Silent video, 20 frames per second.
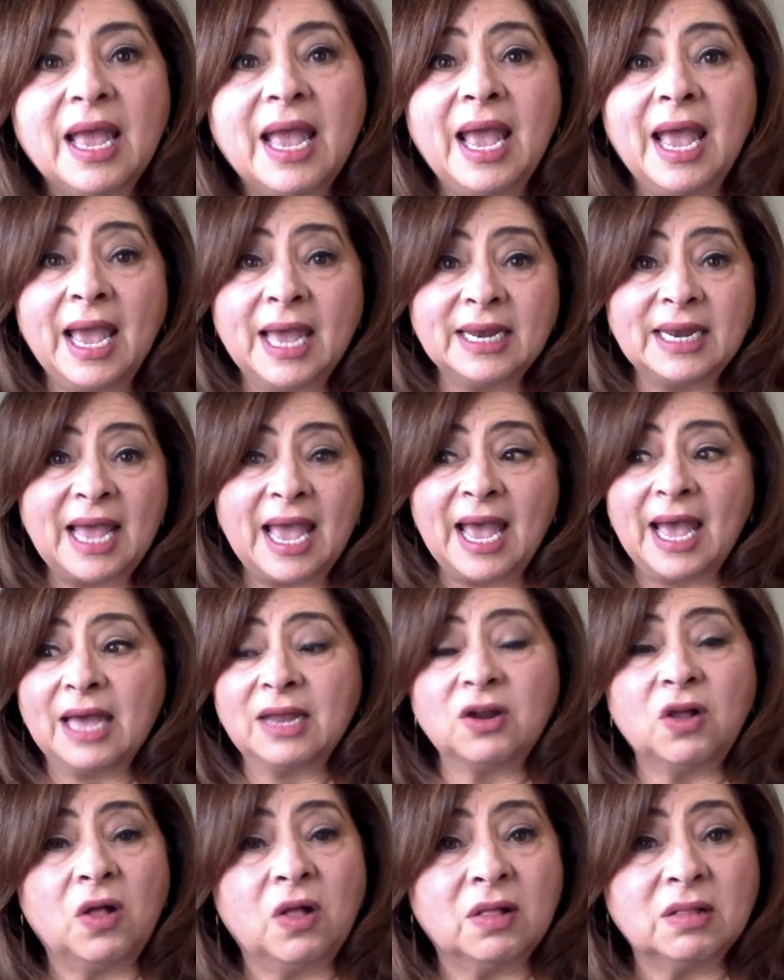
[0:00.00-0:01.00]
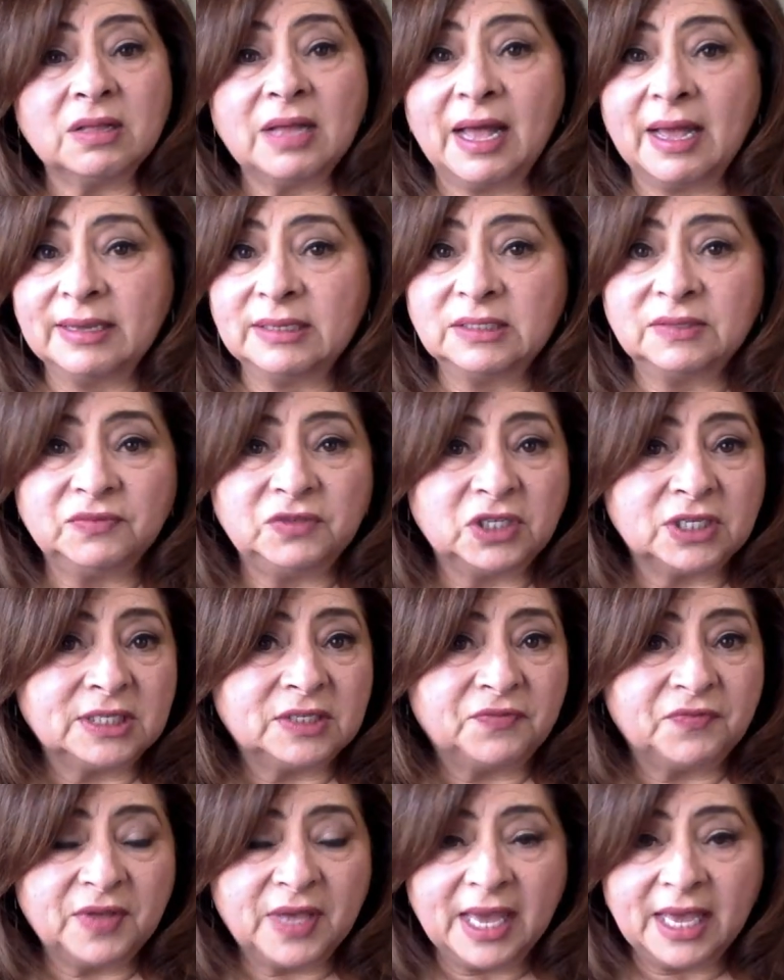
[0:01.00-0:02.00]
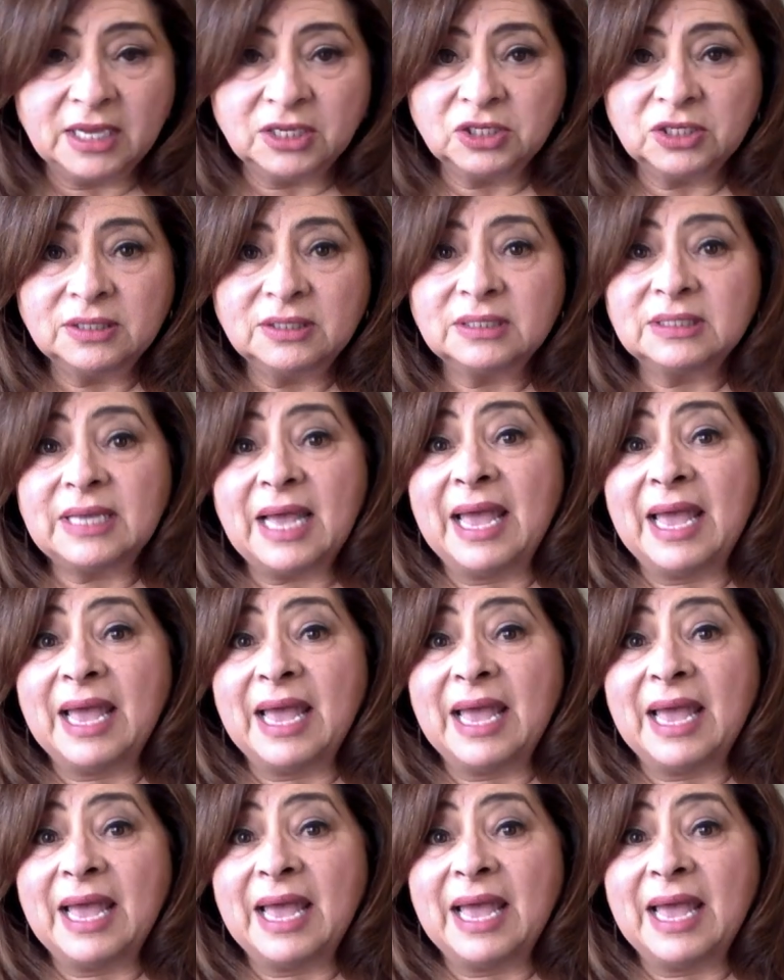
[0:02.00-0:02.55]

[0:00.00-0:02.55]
and add all kinds of justifications